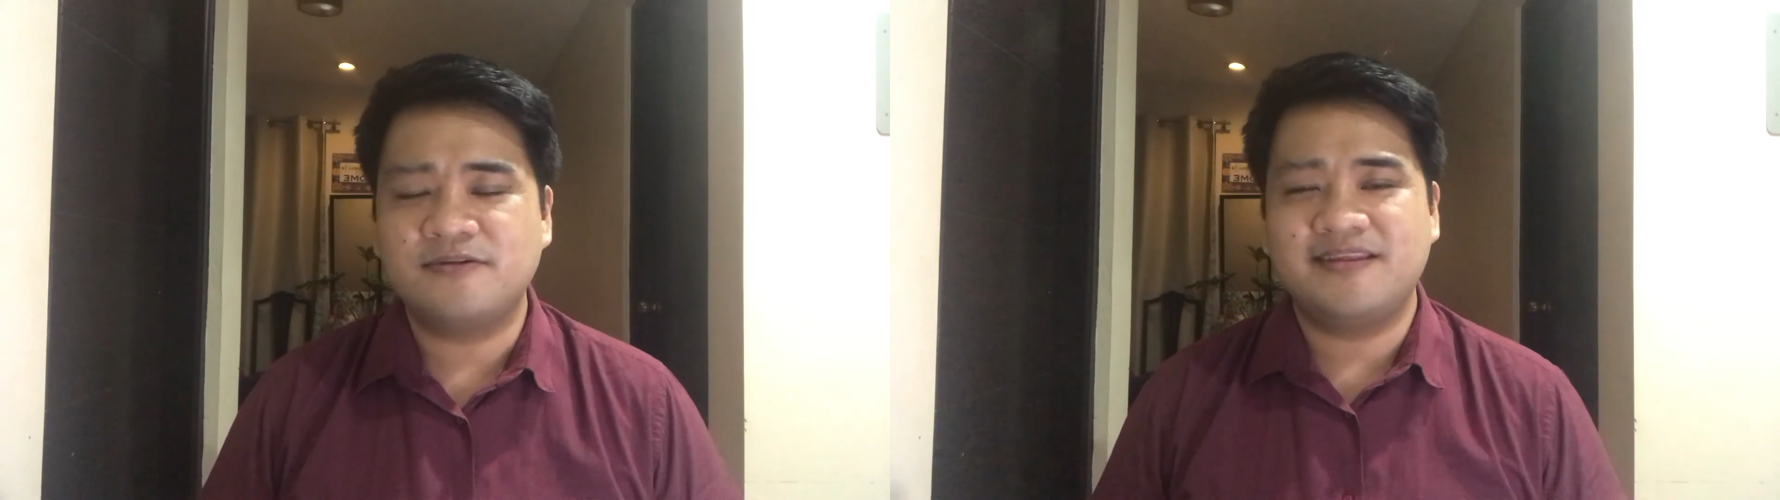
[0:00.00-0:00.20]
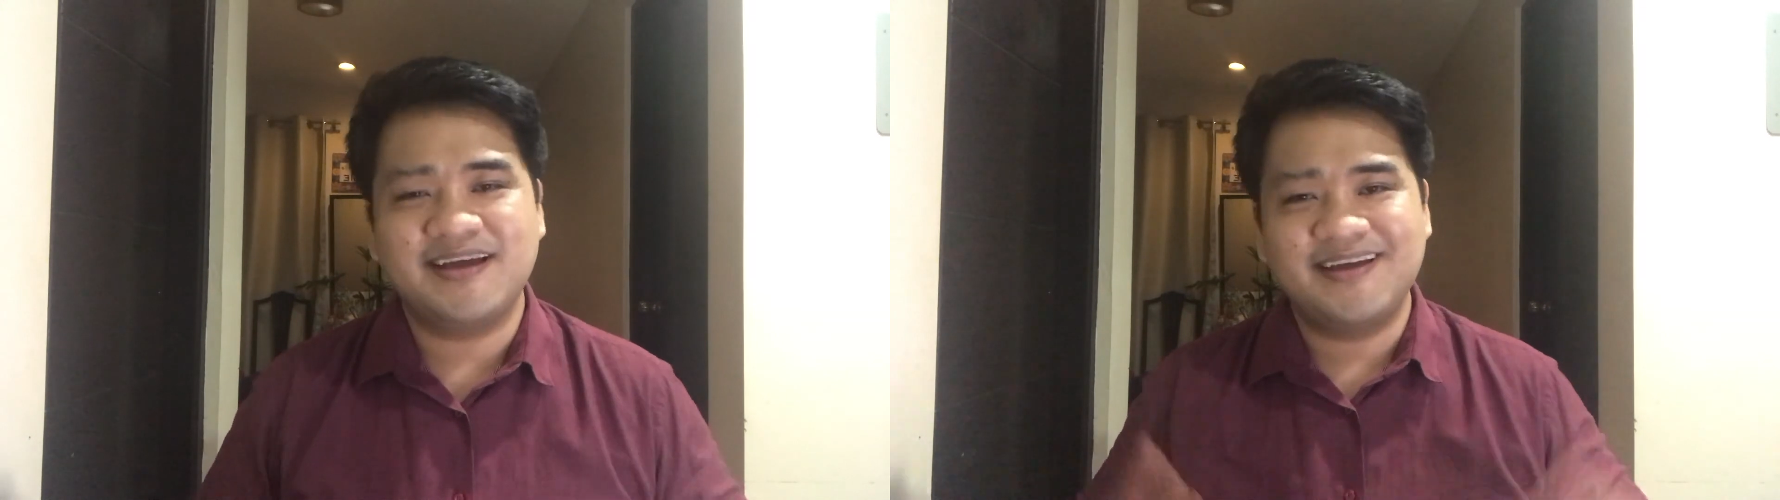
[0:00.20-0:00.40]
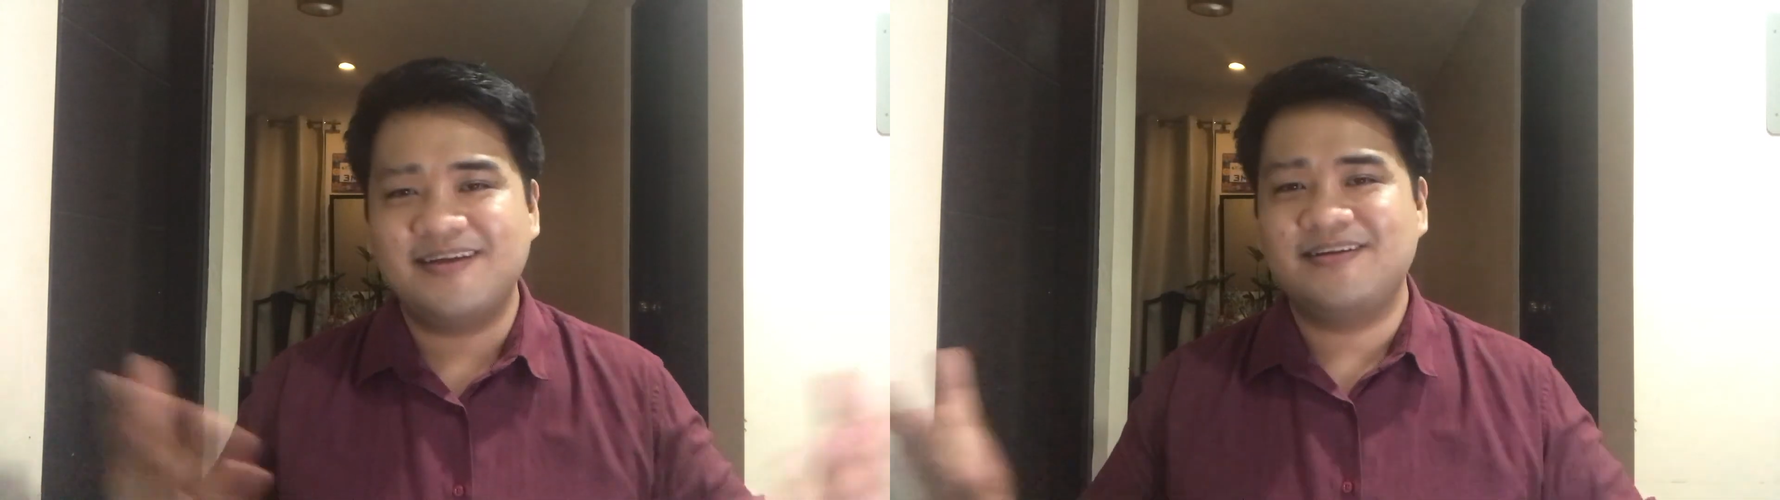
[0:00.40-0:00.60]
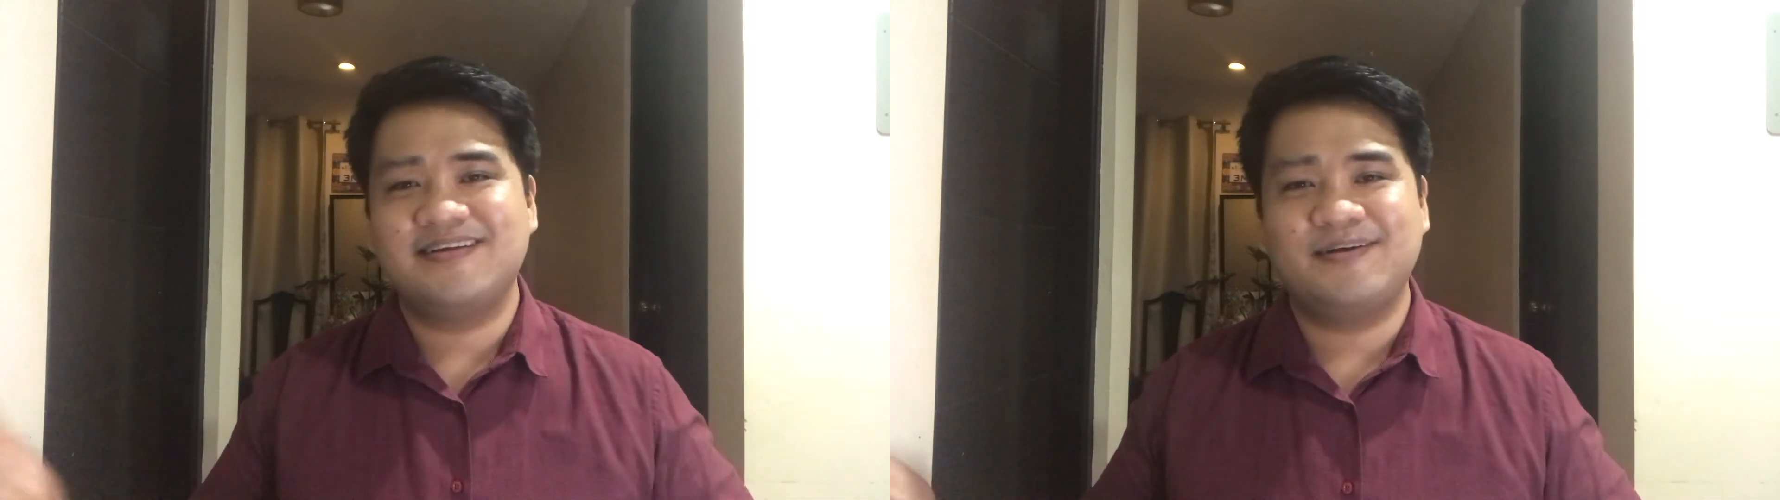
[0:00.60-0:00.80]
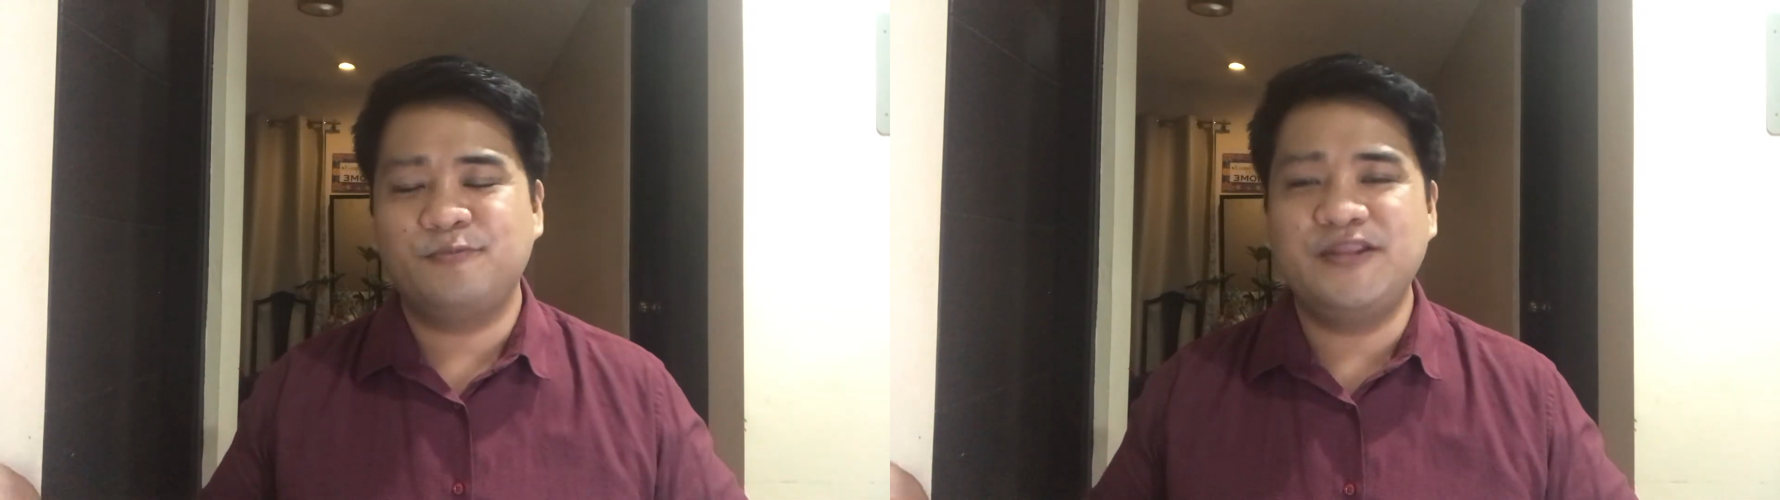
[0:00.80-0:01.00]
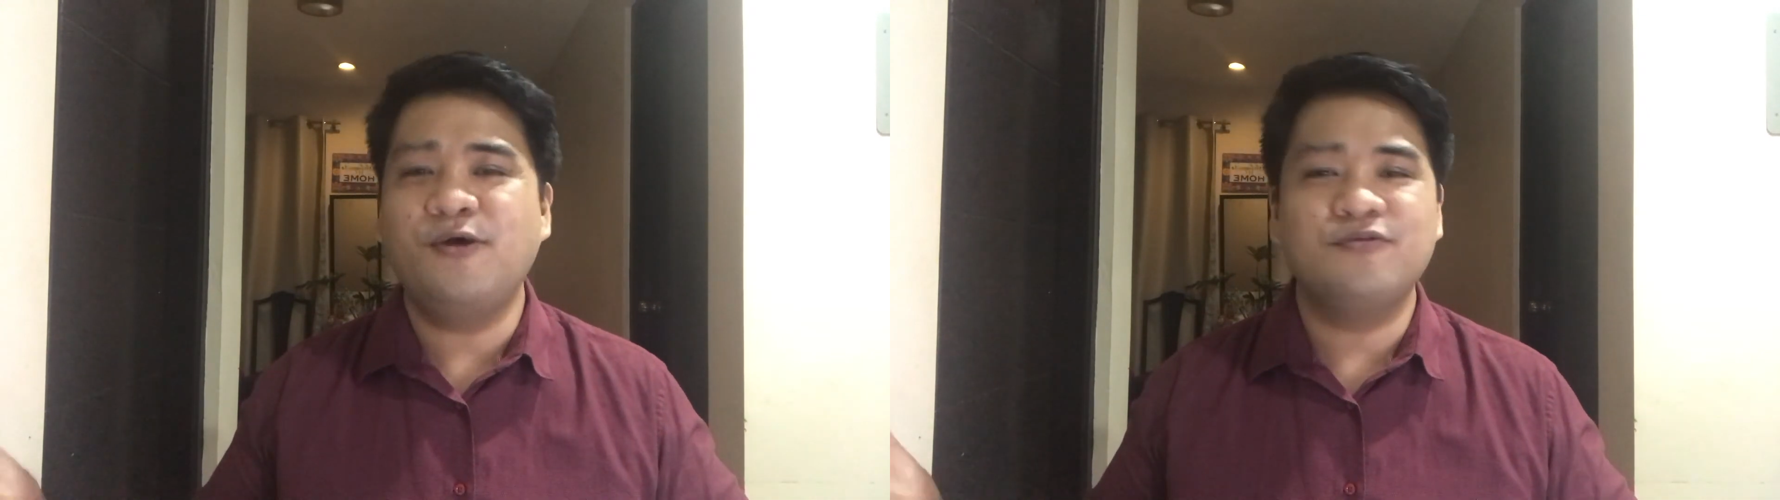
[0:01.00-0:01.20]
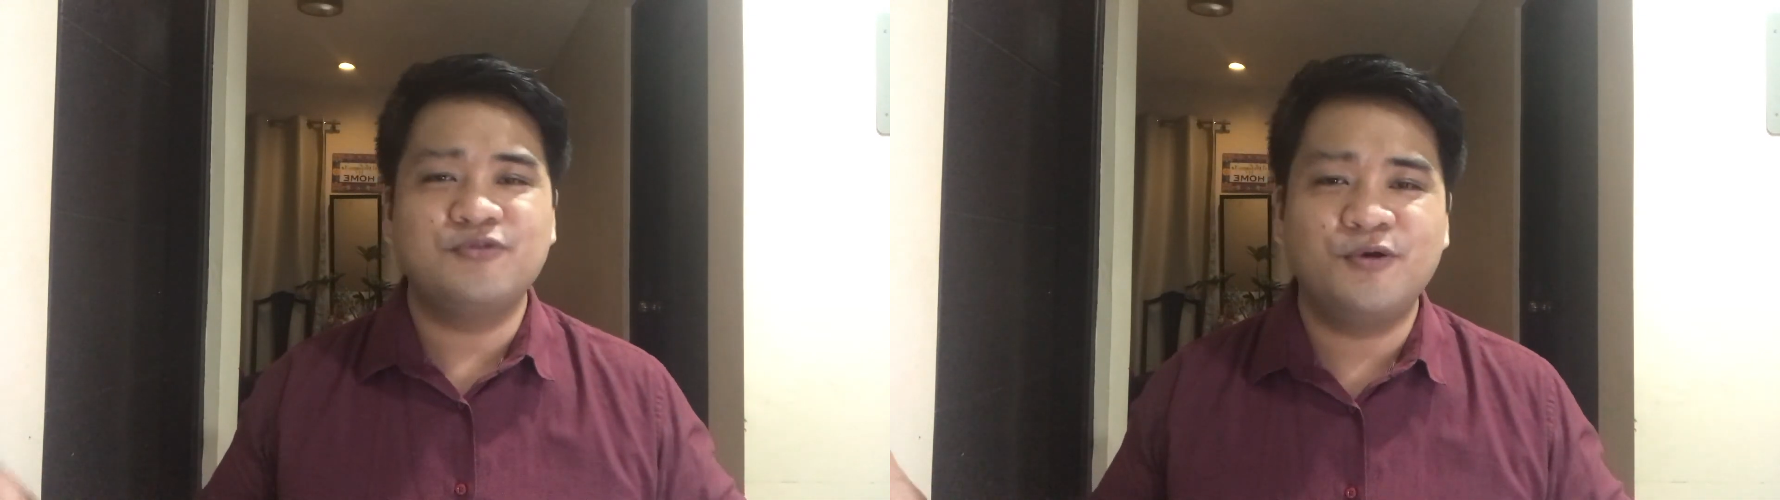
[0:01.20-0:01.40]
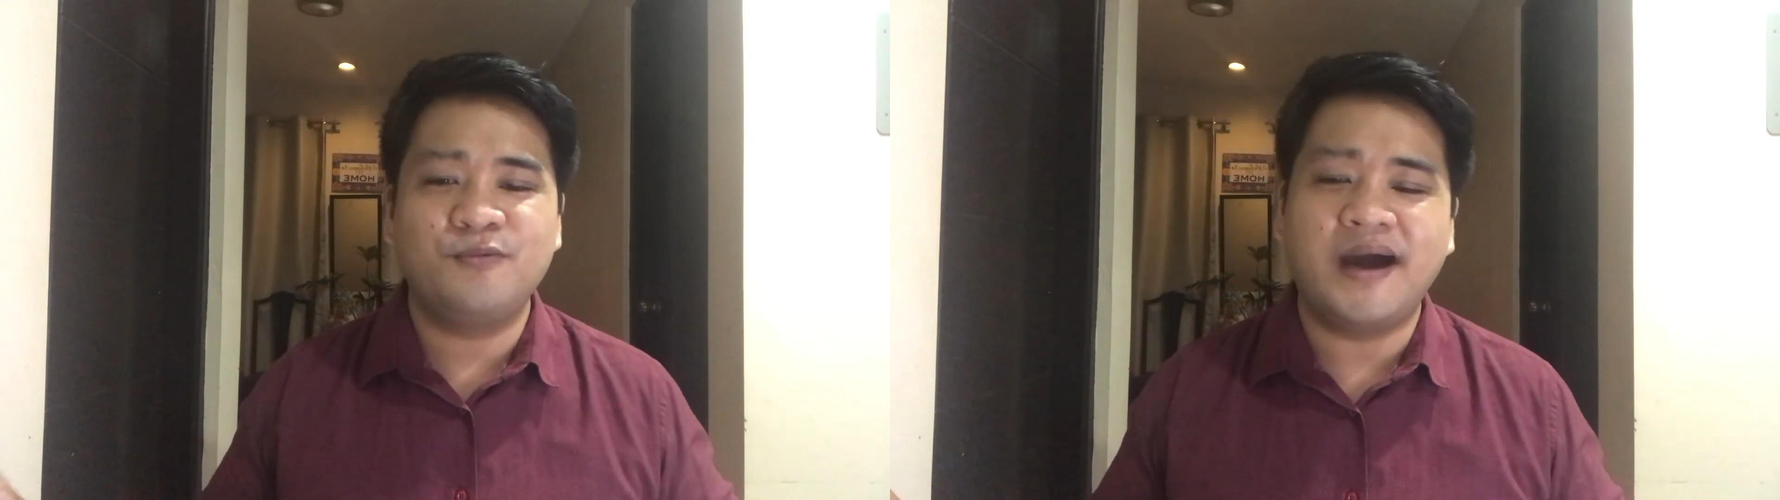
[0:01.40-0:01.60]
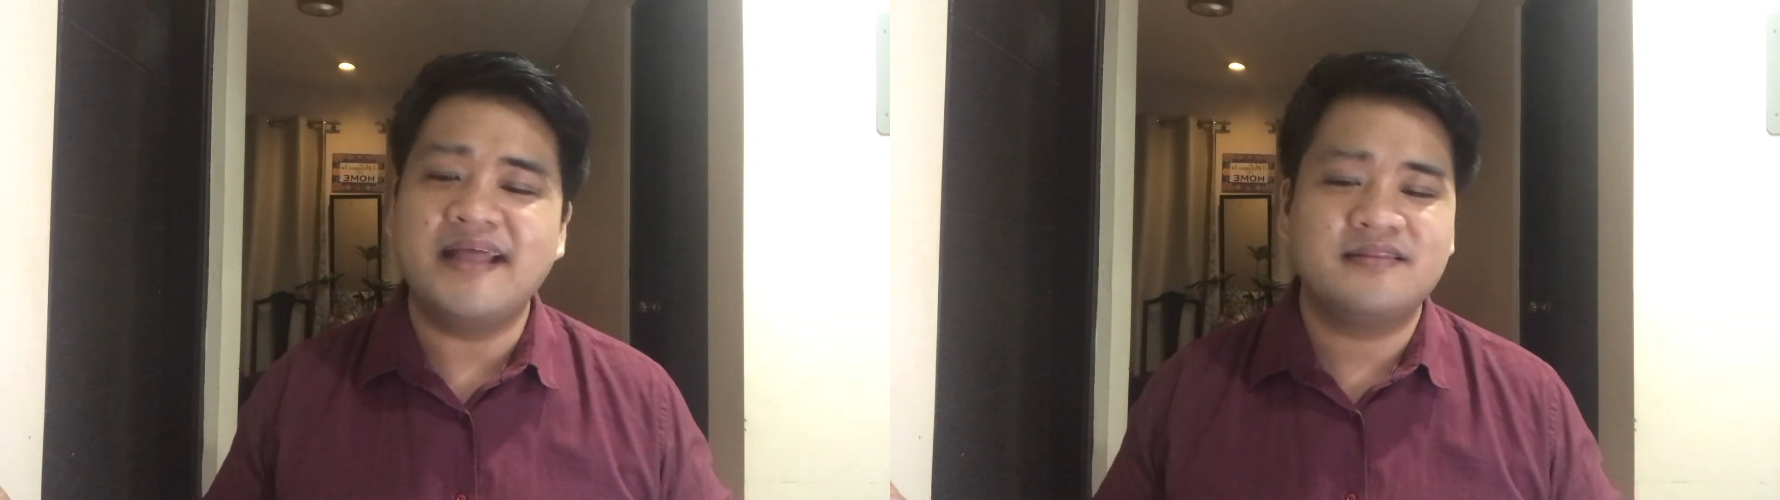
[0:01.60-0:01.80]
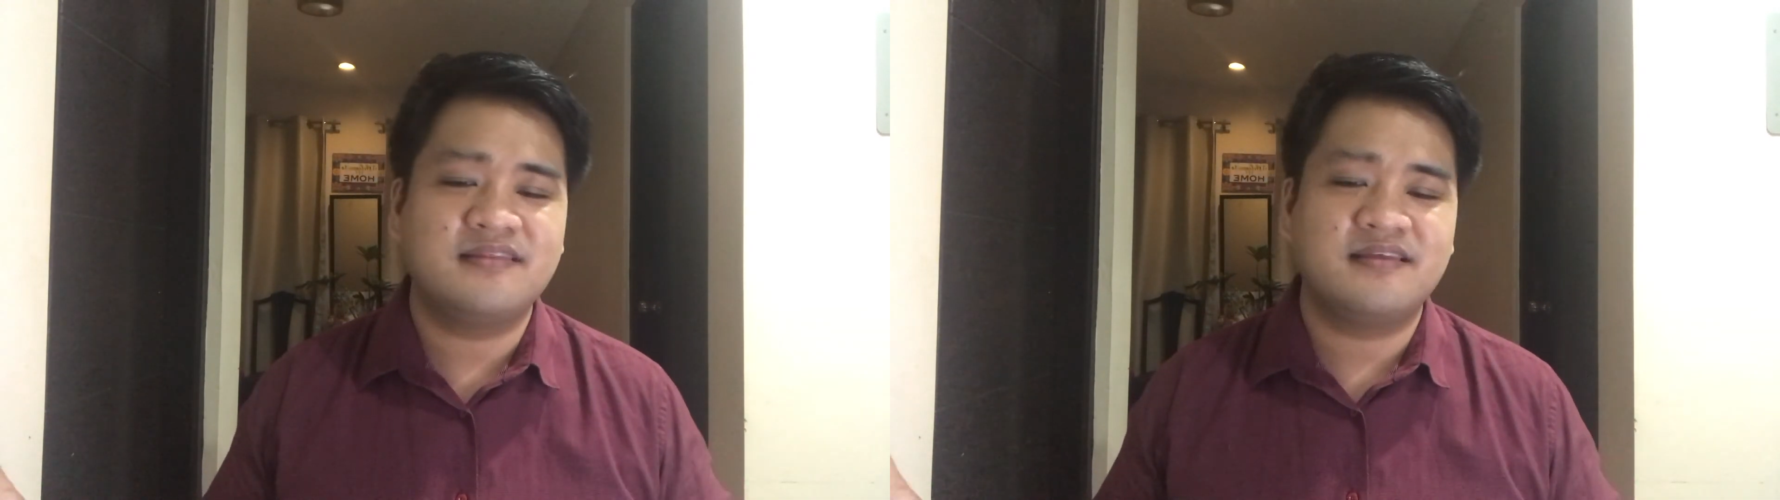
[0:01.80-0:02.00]
on the we don't know
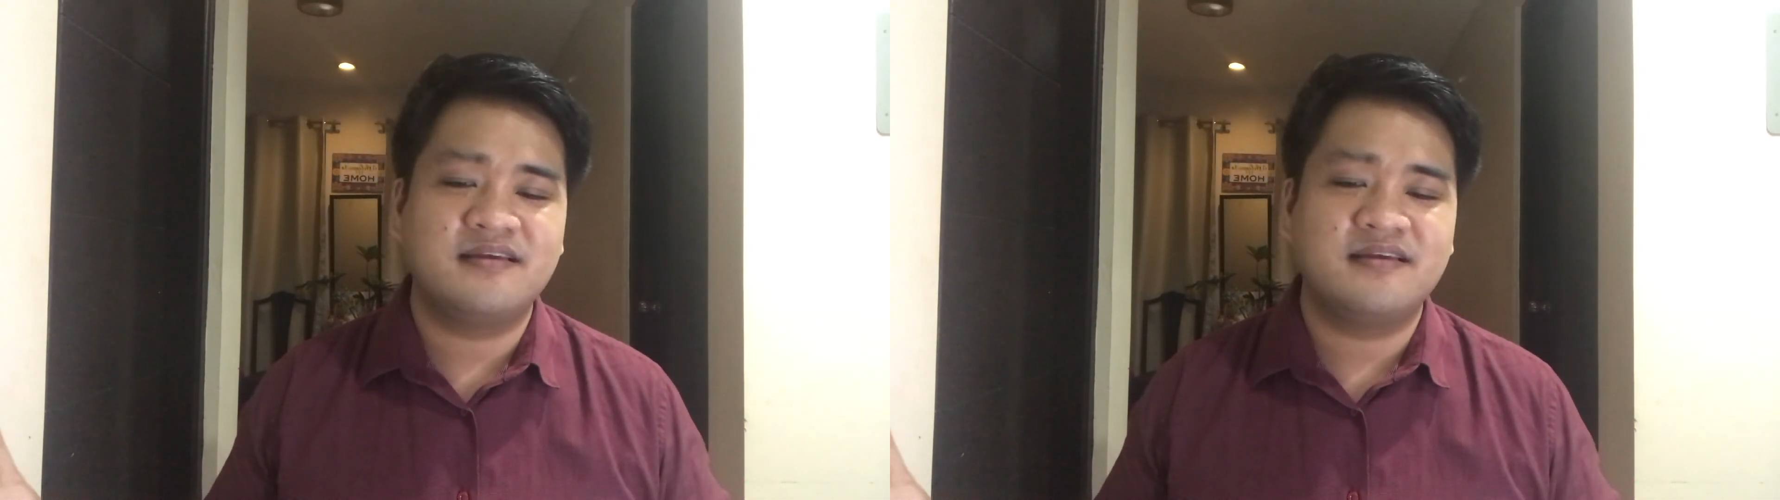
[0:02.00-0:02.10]
what